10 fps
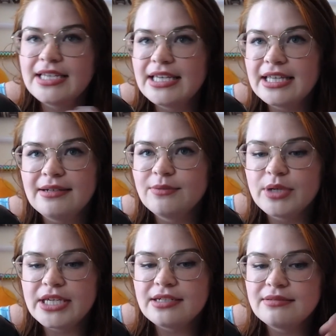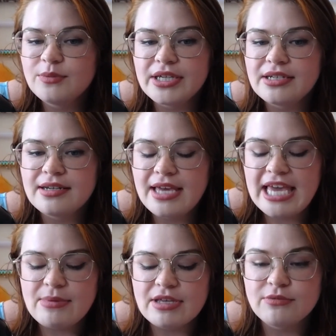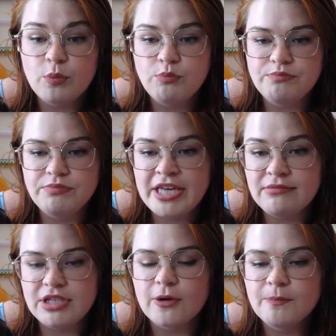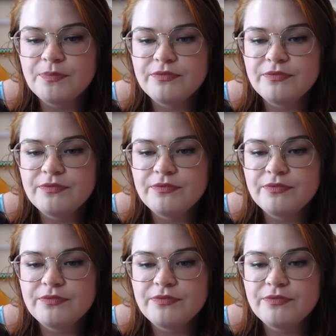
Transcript: and when when Aemond, you know,